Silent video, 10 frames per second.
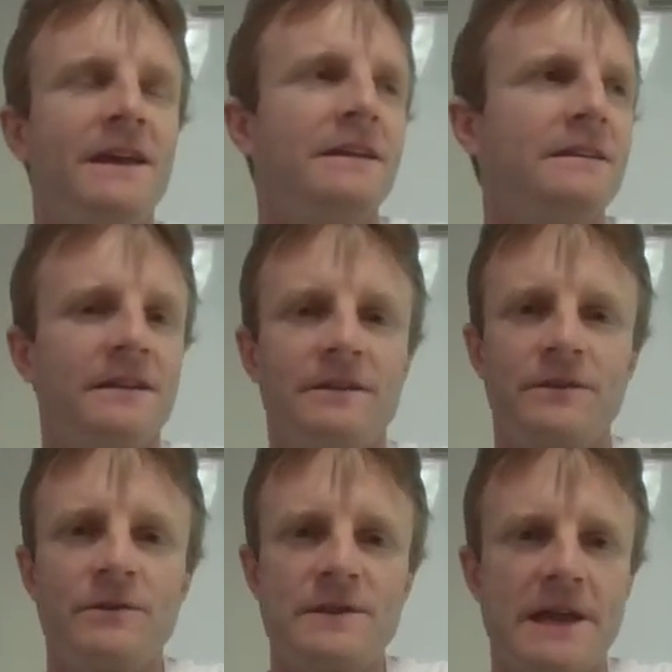I don't know
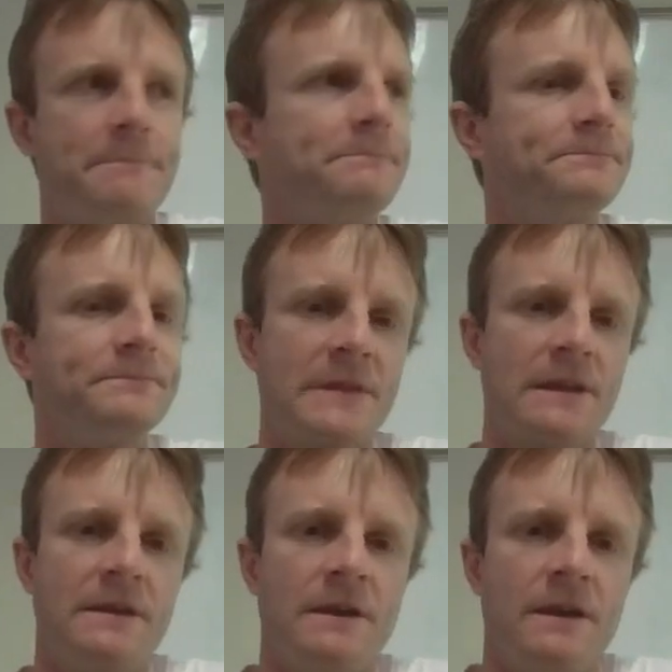the name.
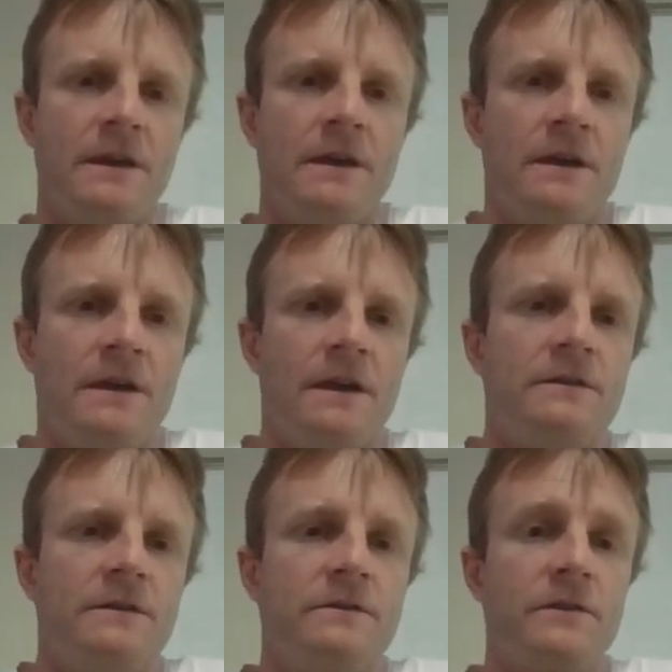
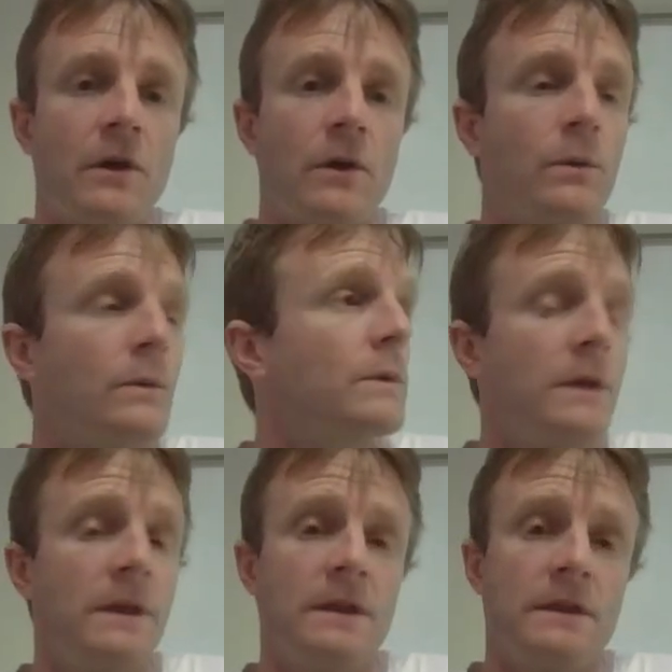So
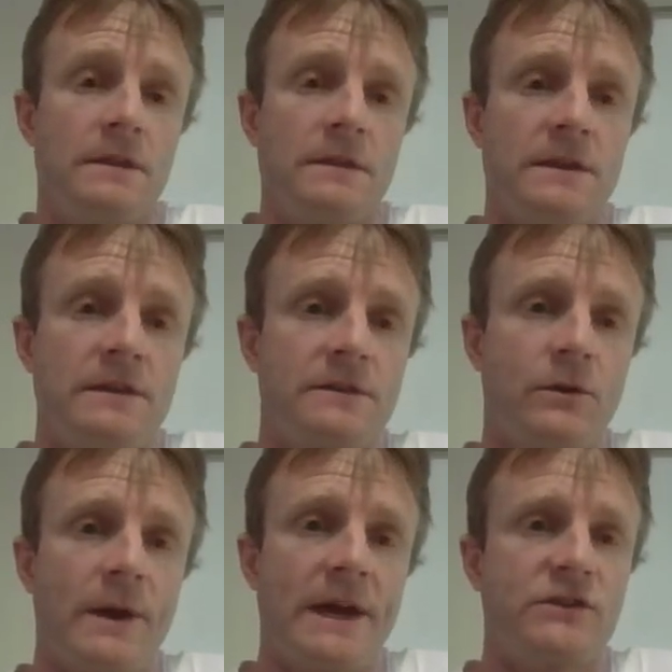these
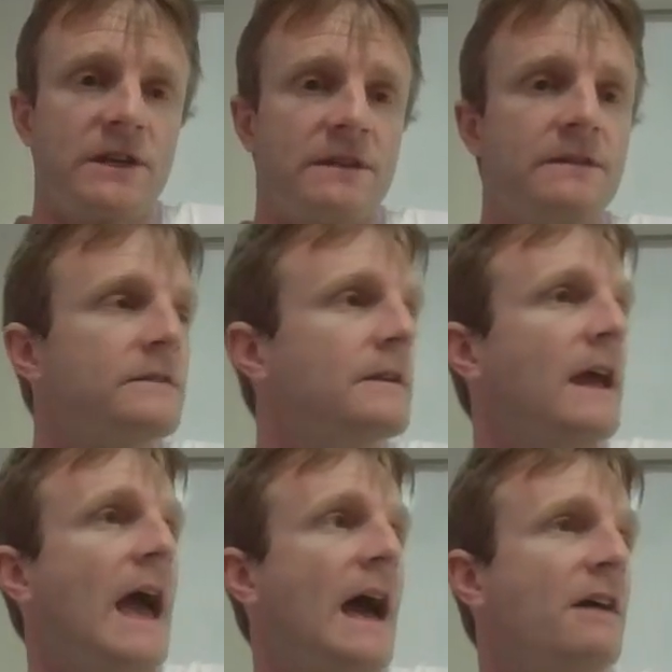equations
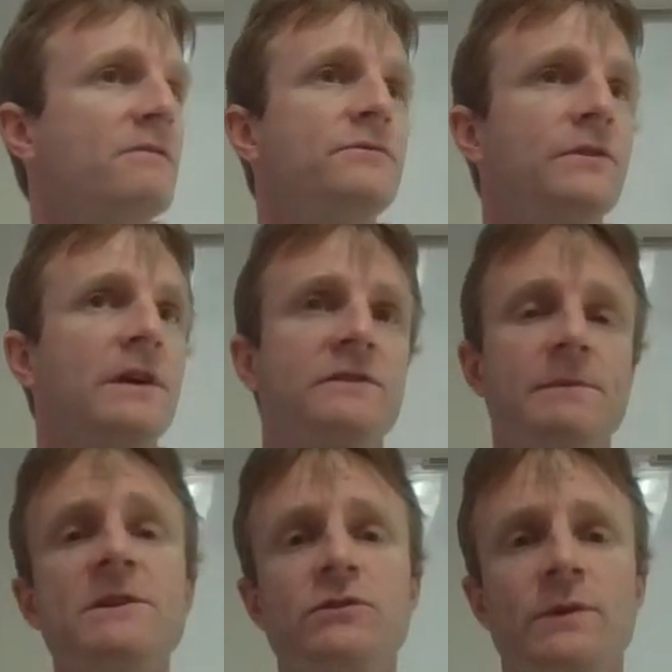have a
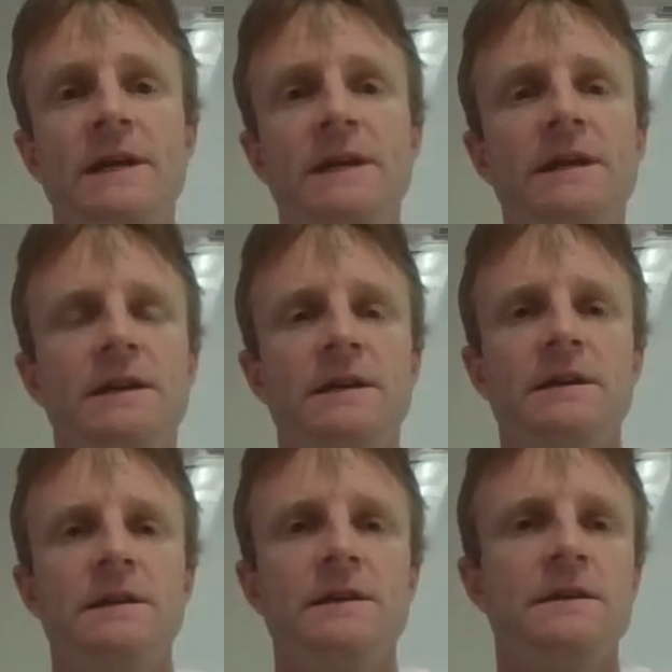symmetry
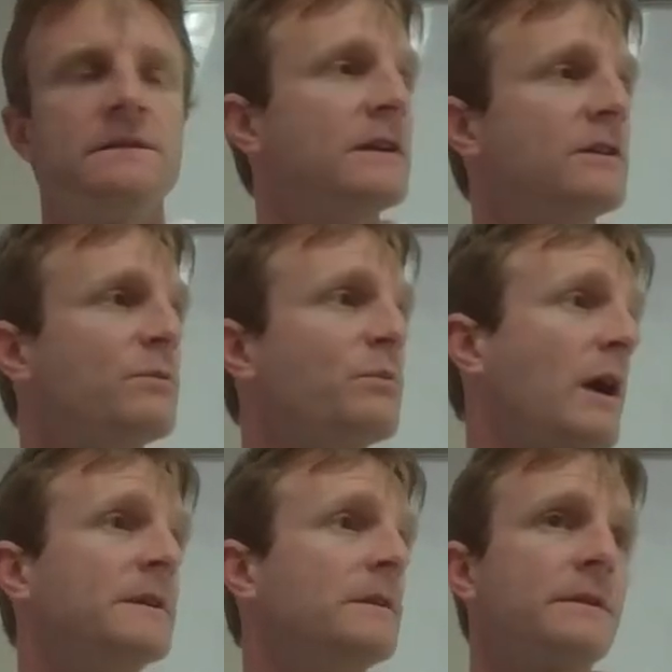that you probably
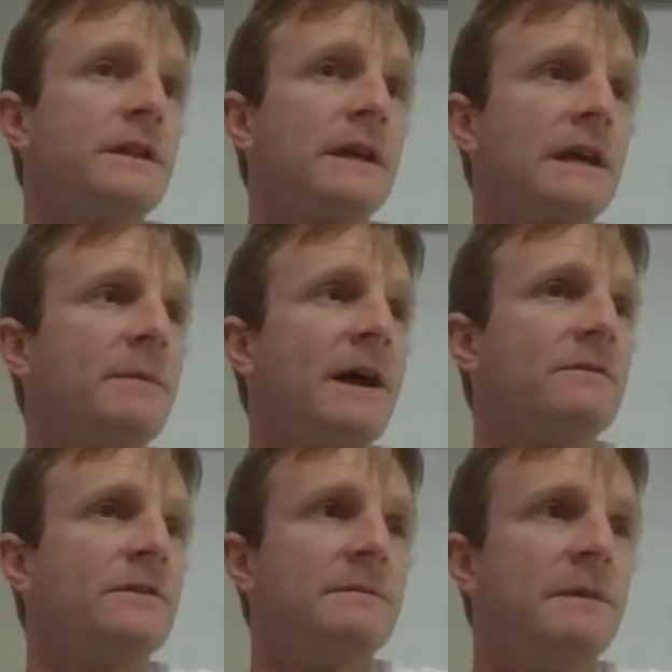don't think about very
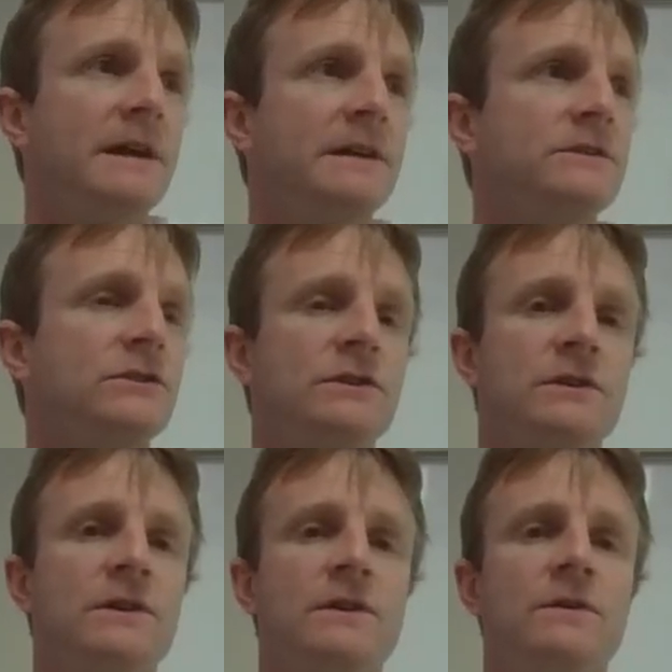much,
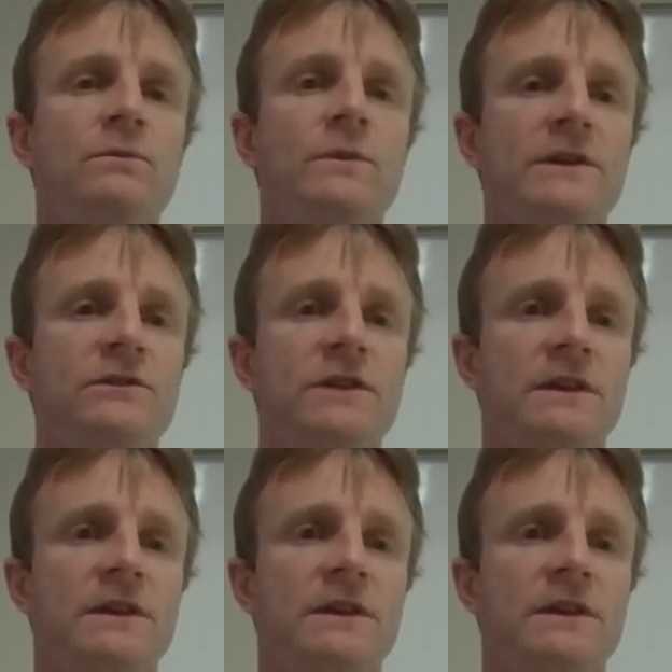which is